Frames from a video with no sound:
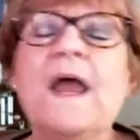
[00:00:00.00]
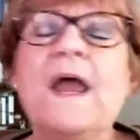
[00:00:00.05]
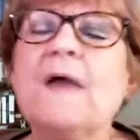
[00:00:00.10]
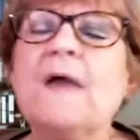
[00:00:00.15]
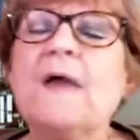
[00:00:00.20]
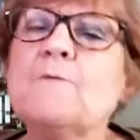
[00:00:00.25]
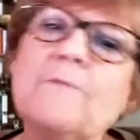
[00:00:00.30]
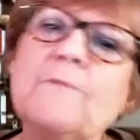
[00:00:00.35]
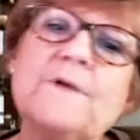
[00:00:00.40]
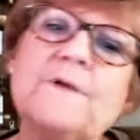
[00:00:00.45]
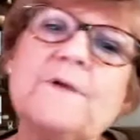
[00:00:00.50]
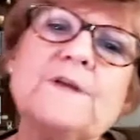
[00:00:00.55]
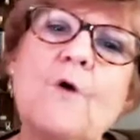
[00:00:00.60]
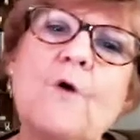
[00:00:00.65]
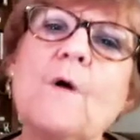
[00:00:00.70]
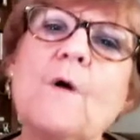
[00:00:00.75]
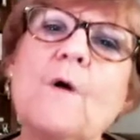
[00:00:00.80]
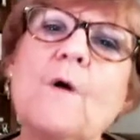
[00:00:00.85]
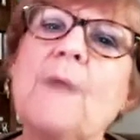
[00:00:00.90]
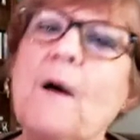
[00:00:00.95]
And what we
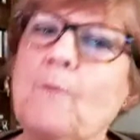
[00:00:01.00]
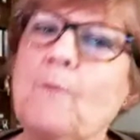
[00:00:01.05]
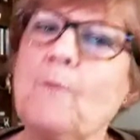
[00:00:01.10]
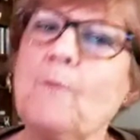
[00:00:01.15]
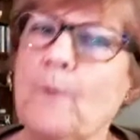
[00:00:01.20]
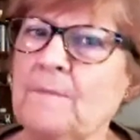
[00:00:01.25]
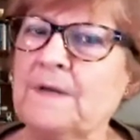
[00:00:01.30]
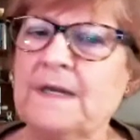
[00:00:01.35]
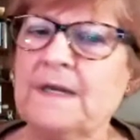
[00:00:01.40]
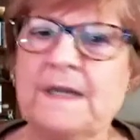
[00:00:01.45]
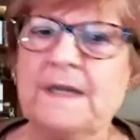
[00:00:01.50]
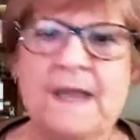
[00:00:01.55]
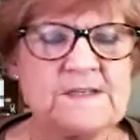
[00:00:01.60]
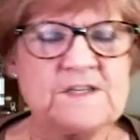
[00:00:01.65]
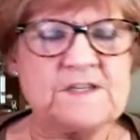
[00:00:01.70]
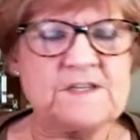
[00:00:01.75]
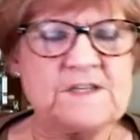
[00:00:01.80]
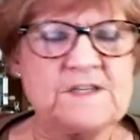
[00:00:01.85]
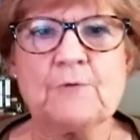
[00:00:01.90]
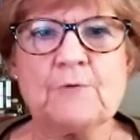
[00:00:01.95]
know about women in
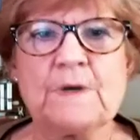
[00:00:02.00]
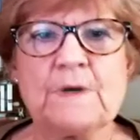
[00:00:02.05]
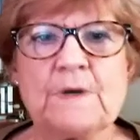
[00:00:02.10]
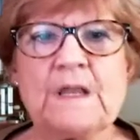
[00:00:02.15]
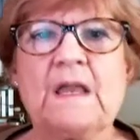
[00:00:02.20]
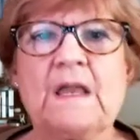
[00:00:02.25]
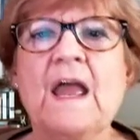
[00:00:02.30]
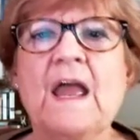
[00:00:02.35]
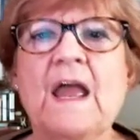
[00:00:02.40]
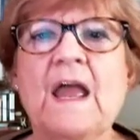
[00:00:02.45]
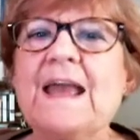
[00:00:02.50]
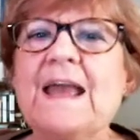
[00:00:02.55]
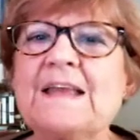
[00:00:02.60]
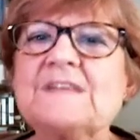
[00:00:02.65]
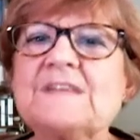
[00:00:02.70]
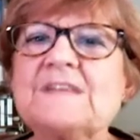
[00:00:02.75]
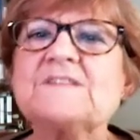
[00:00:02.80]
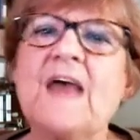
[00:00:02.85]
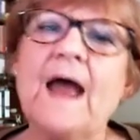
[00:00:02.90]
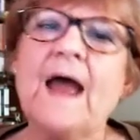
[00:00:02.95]
antiquity
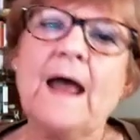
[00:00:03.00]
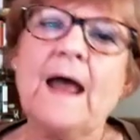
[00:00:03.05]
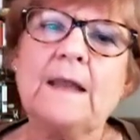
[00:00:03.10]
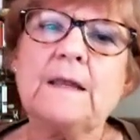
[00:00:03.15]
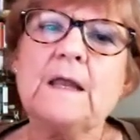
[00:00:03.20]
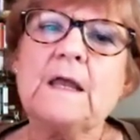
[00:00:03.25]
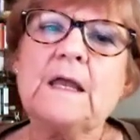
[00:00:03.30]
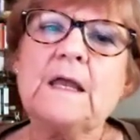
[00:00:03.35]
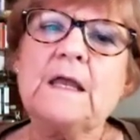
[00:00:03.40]
is that,